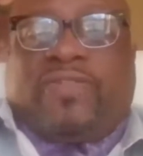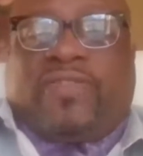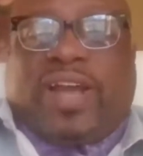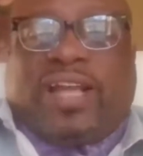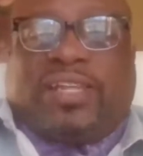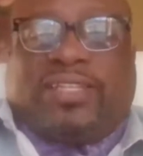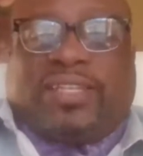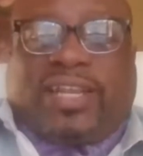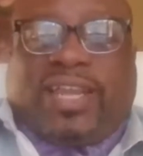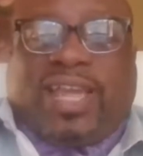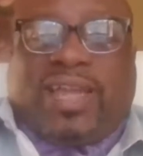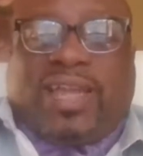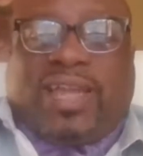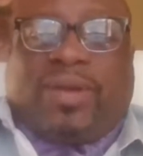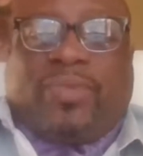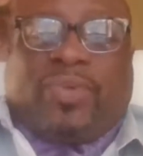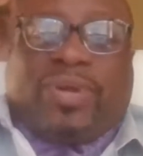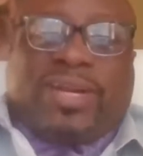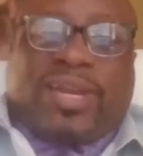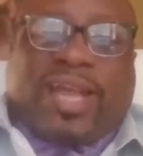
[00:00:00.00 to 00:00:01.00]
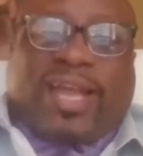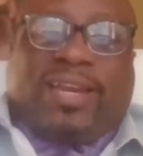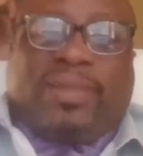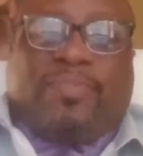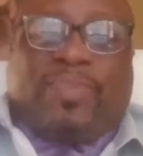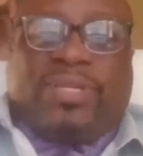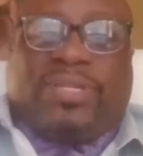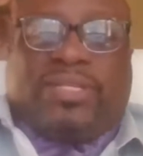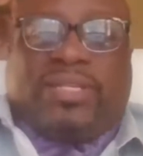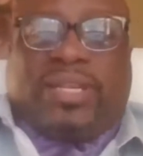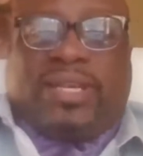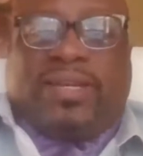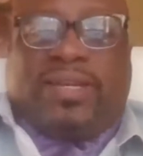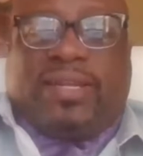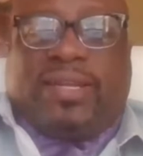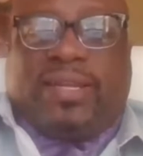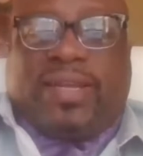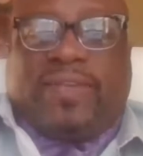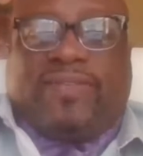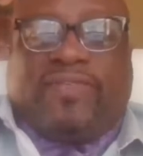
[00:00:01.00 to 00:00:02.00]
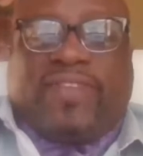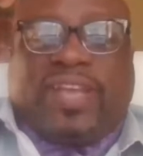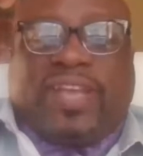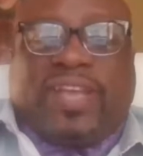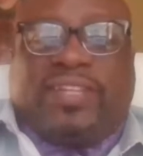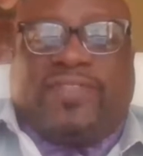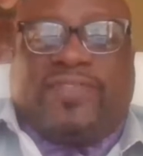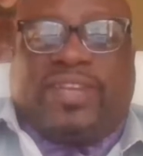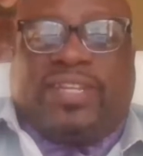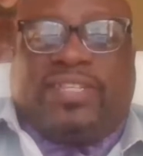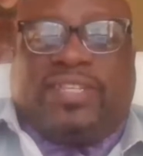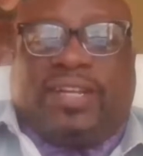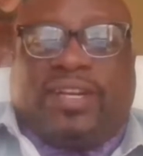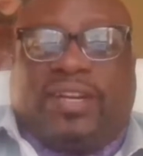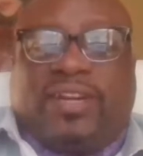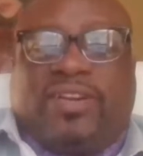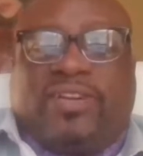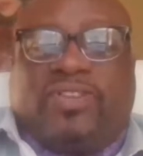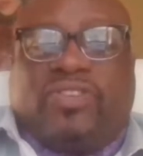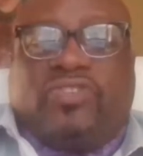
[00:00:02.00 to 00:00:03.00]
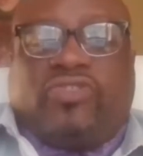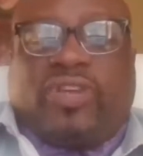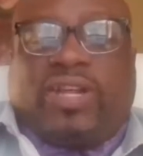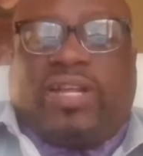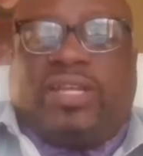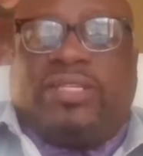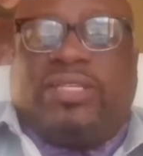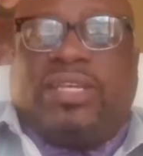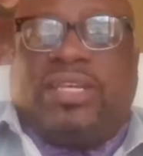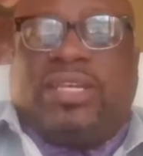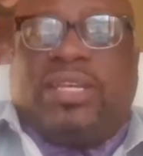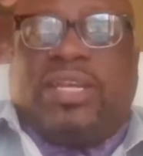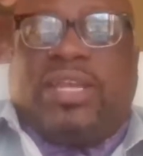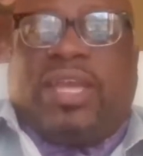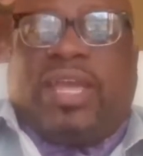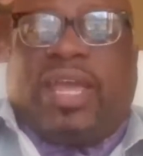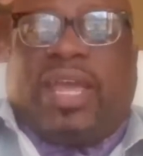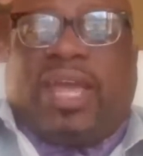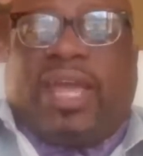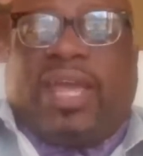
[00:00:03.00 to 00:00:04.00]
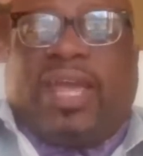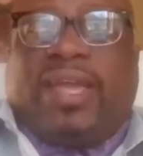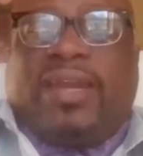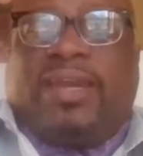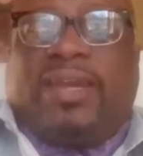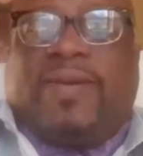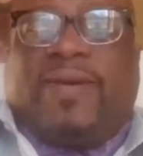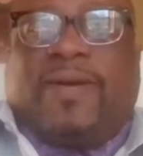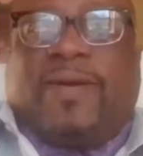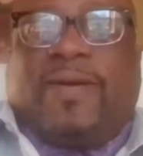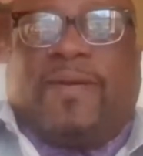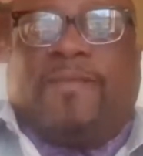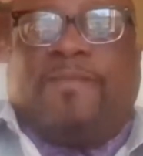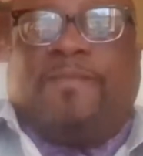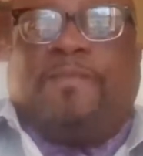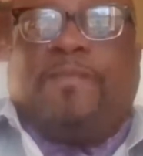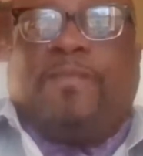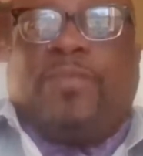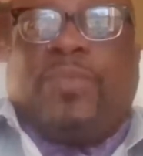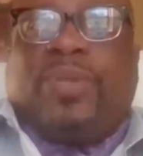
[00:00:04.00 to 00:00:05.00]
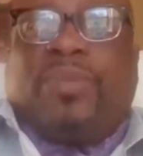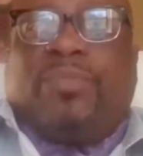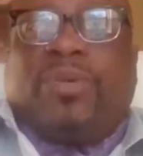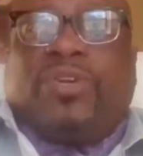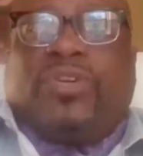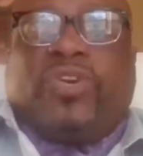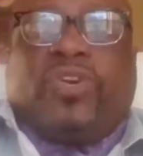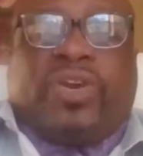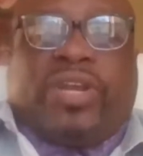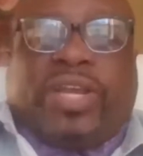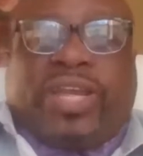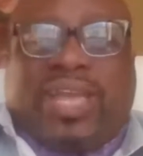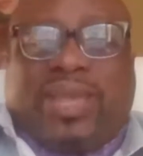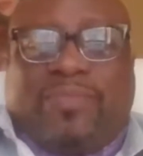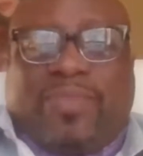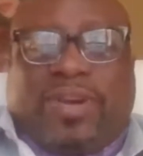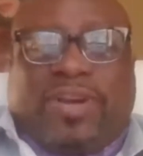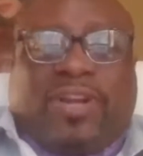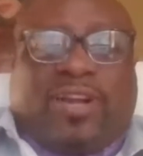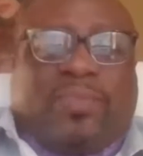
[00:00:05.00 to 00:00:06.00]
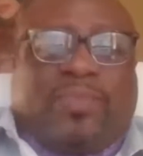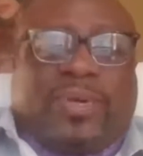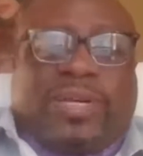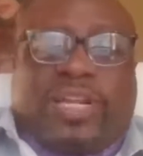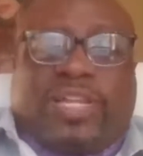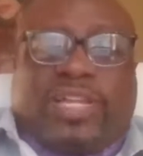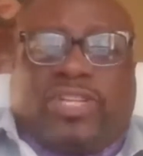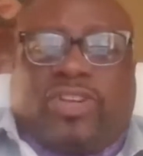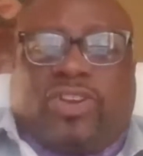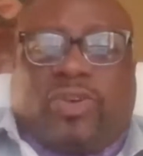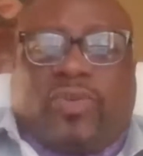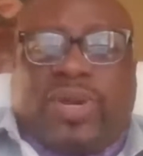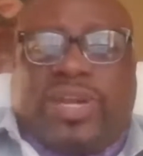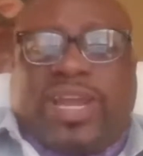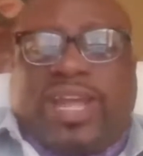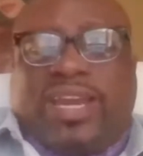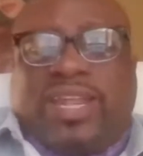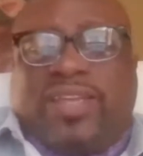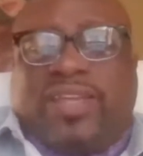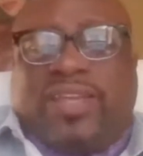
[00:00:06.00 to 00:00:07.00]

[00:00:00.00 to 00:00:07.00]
when Pfizer came out with 90% effectiveness in clinical trials, and Moderna came out a couple of days ago with